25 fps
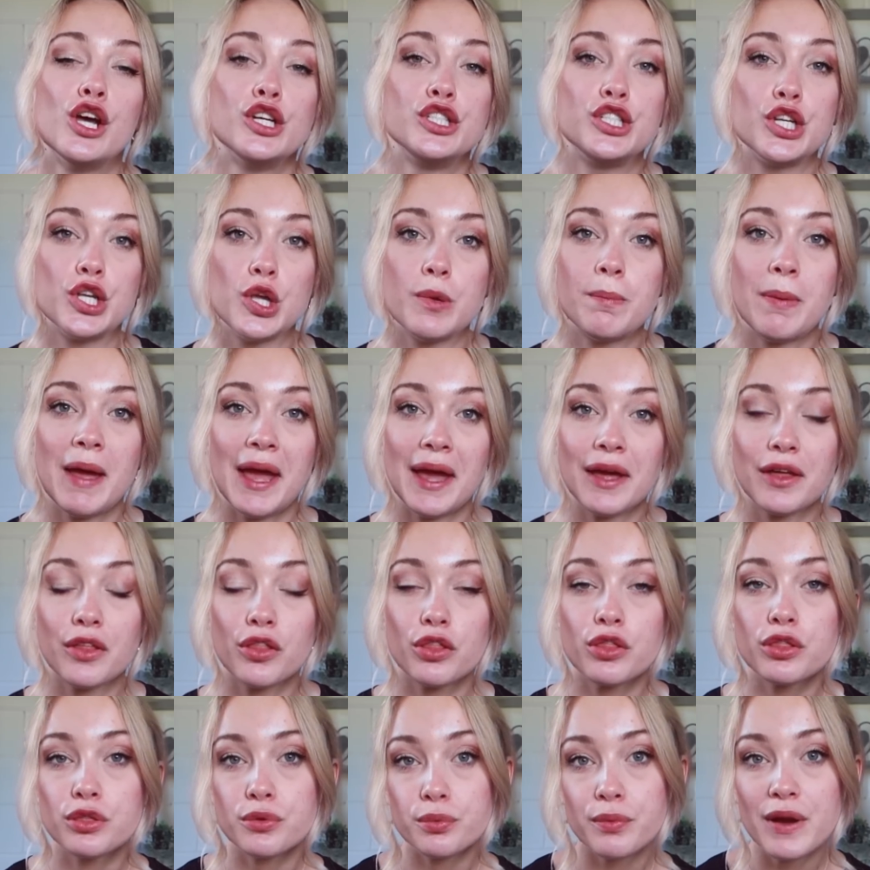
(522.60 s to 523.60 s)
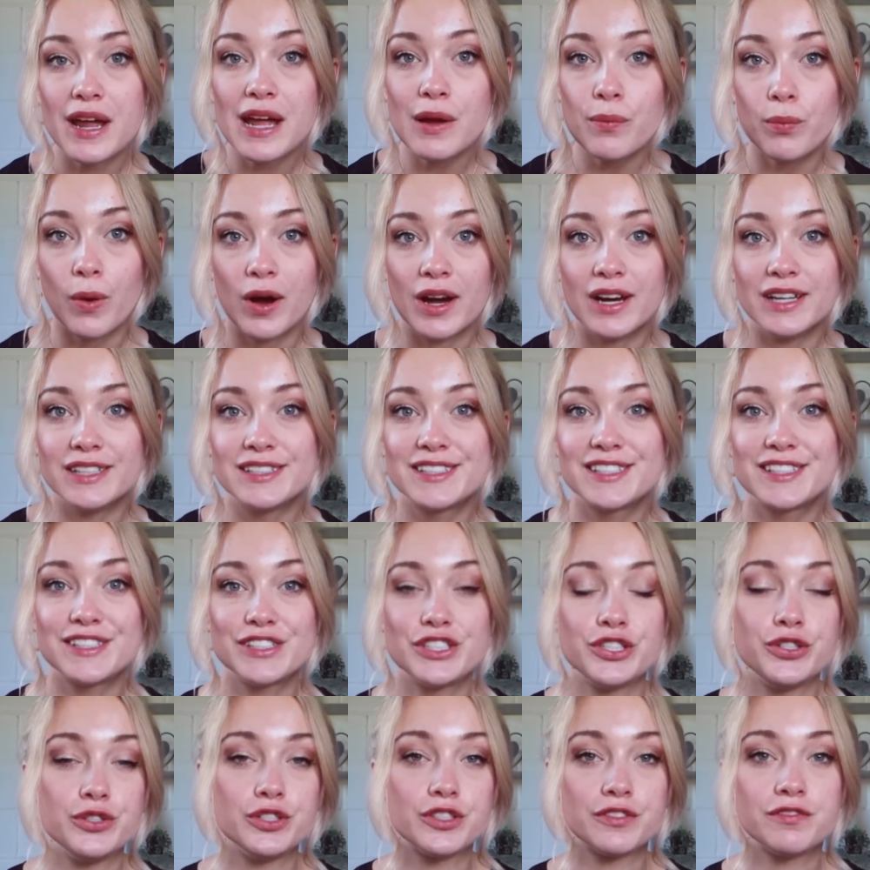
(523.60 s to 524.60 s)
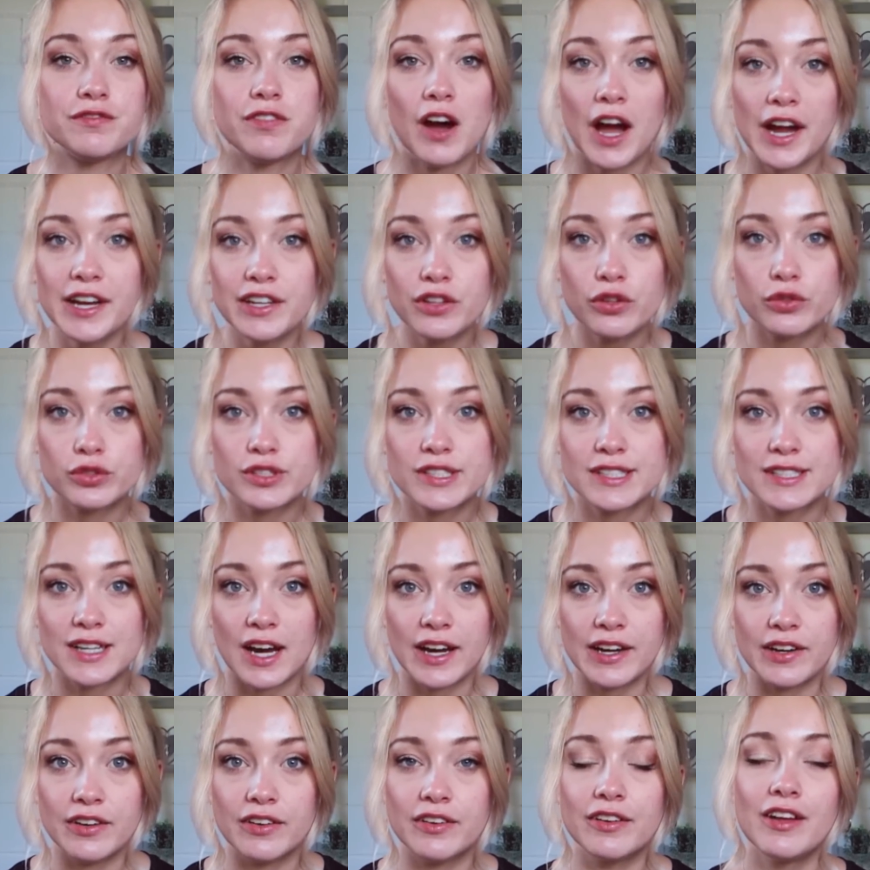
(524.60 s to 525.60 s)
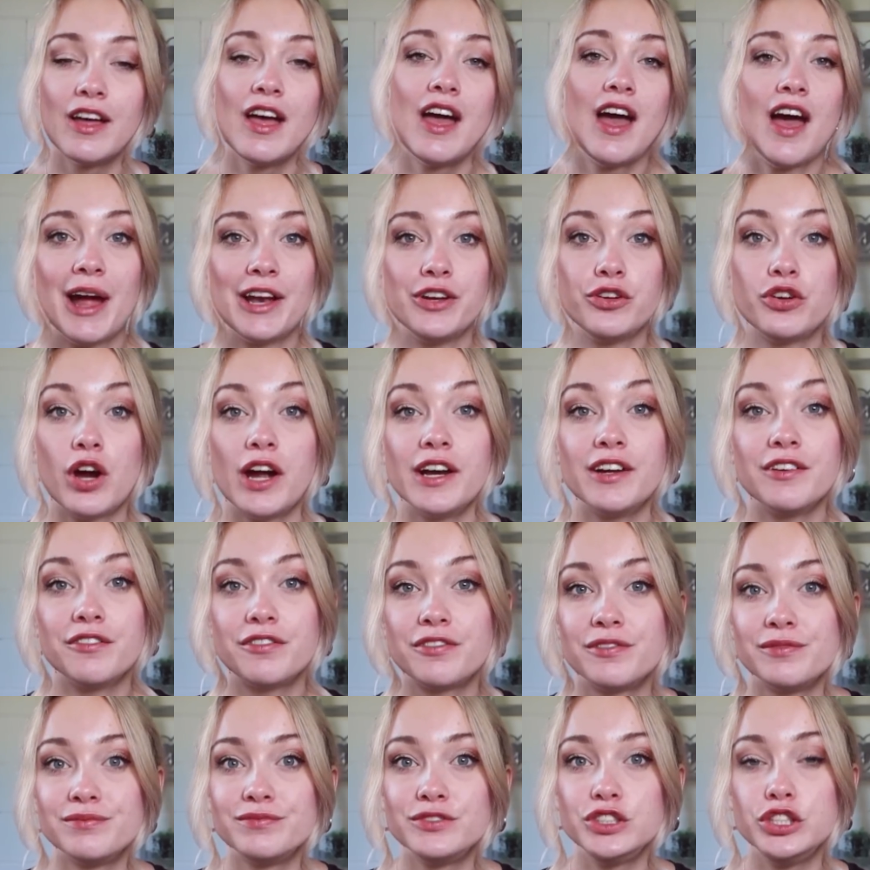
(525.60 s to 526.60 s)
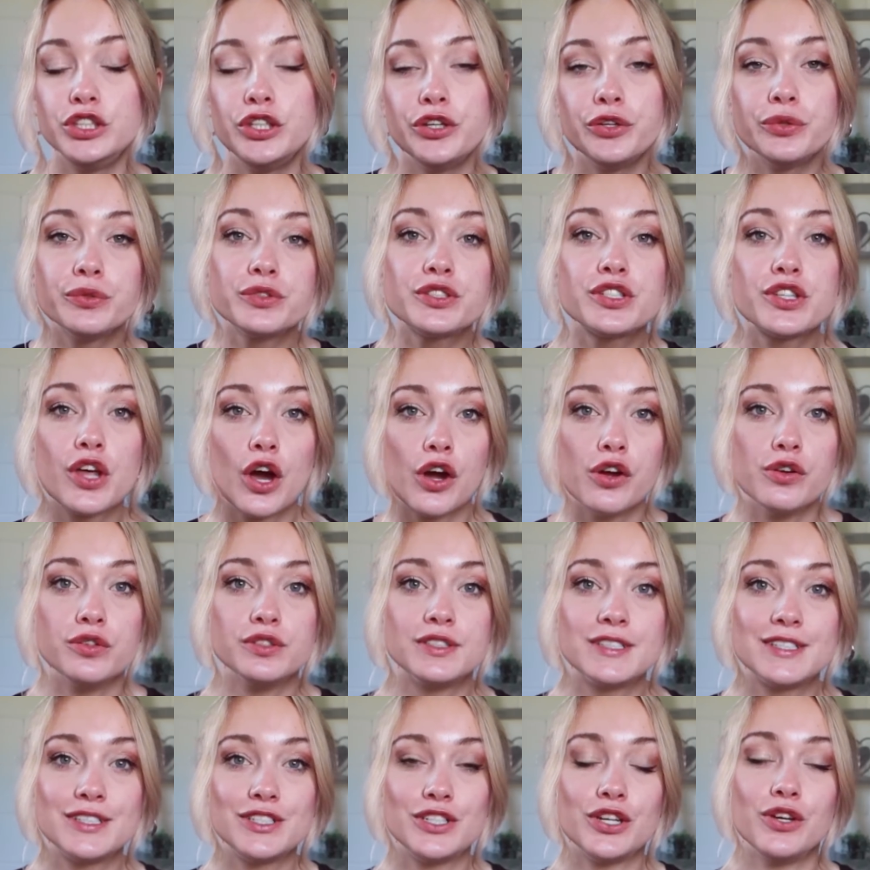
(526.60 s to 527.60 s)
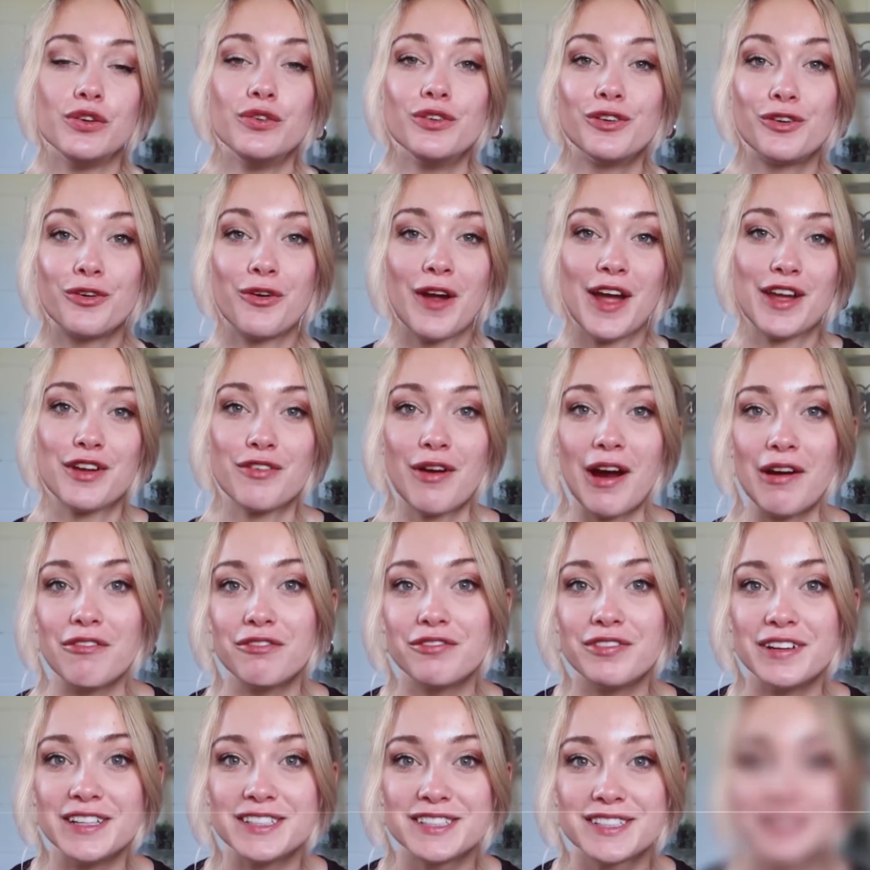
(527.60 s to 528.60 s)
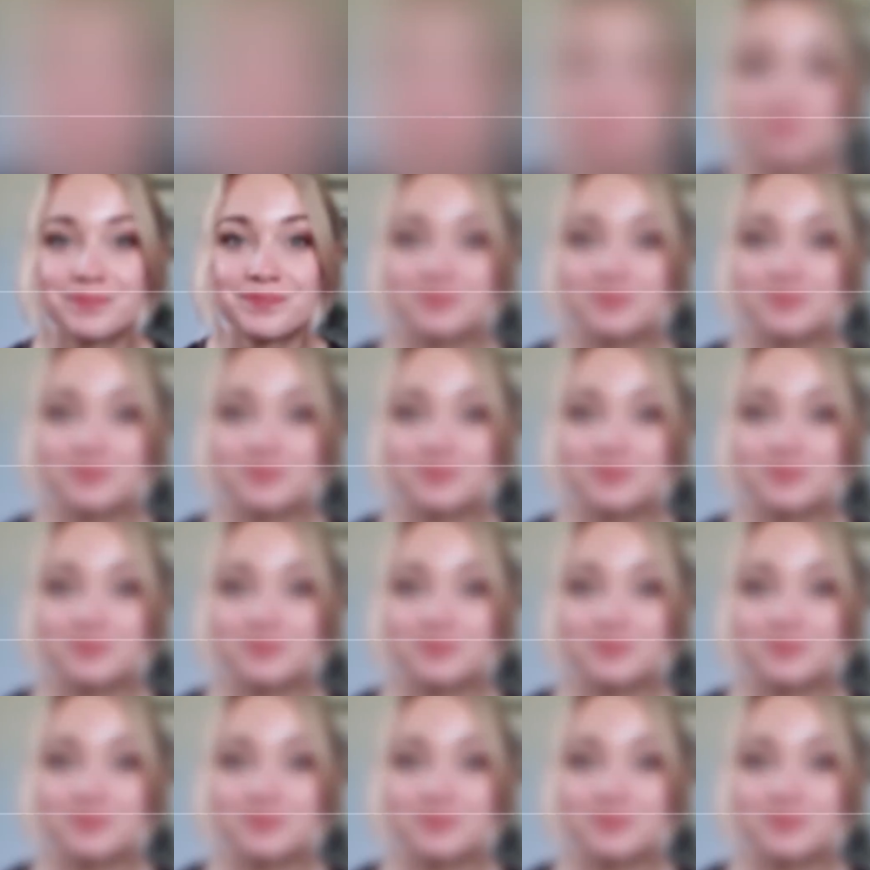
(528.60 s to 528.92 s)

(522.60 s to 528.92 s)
So you pick 3 words to define your style, and you kind of use those to create your outfits.